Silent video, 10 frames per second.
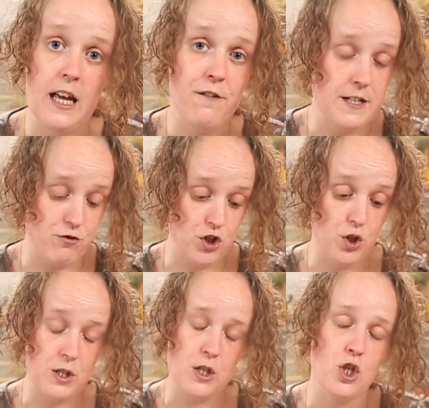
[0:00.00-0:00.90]
If it's
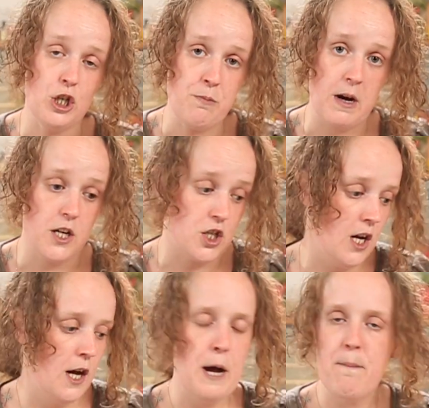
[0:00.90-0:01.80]
reducing too much,
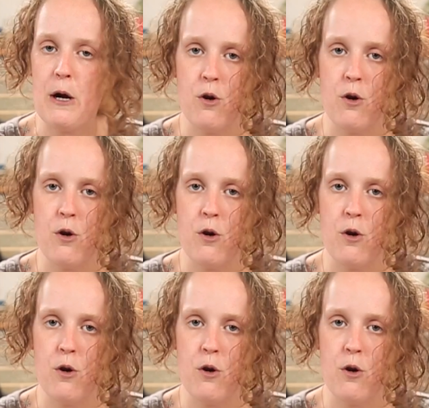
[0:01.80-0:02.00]
by